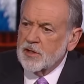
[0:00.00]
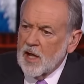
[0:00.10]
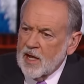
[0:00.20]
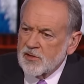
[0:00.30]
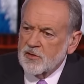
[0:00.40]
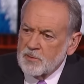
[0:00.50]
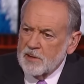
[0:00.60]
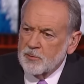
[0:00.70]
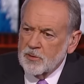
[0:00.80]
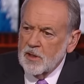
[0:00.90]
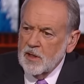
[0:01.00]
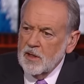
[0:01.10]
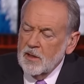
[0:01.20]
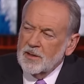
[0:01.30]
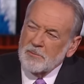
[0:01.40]
the hands of people,
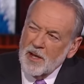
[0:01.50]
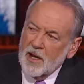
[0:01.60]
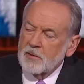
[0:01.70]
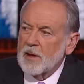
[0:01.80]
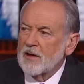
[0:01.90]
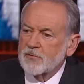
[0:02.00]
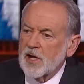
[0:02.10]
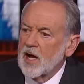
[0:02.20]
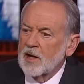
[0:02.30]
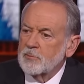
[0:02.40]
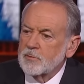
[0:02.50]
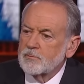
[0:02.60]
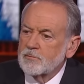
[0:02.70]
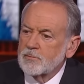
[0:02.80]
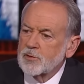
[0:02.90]
they may not have time
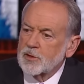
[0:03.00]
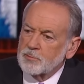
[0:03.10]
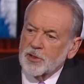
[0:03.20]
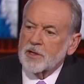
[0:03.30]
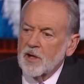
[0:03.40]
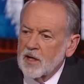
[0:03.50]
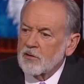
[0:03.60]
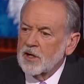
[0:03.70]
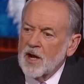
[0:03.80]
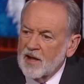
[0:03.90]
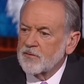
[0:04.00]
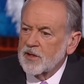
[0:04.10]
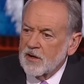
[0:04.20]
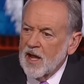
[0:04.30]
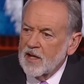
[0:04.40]
to put a gun or a knife in
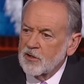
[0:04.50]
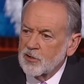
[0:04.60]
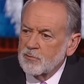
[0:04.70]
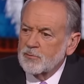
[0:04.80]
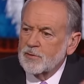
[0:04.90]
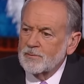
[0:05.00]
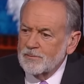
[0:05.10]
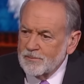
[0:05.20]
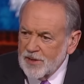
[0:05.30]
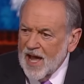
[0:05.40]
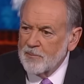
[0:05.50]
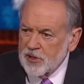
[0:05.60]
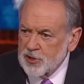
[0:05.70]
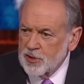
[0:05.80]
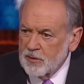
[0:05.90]
their hand to do
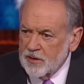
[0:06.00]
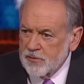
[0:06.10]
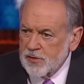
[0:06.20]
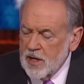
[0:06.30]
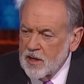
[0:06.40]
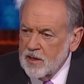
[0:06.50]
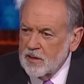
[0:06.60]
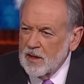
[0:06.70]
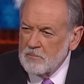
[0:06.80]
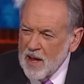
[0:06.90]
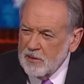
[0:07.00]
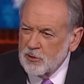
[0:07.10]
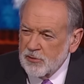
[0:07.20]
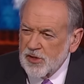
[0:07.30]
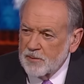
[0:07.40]
damage to others. They may
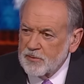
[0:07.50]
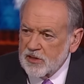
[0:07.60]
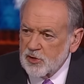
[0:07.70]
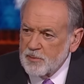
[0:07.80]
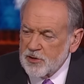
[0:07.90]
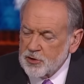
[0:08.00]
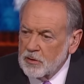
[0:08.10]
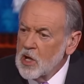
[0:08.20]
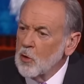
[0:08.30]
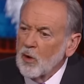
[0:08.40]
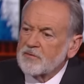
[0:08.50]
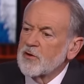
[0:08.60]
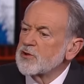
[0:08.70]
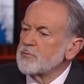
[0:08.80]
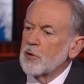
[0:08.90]
do something special. What
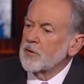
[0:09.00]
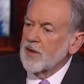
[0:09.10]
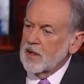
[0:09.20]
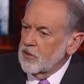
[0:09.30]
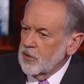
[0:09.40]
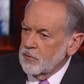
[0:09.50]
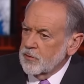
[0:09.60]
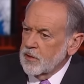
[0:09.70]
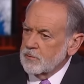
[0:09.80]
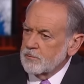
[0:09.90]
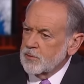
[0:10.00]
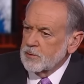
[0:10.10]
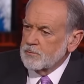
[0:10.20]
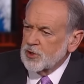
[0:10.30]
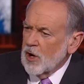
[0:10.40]
first motivated you to
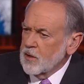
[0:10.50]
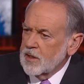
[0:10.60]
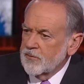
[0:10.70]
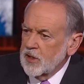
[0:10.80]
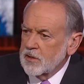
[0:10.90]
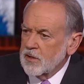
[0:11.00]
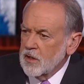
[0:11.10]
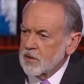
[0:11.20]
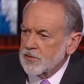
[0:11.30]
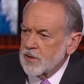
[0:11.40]
start giving guitars?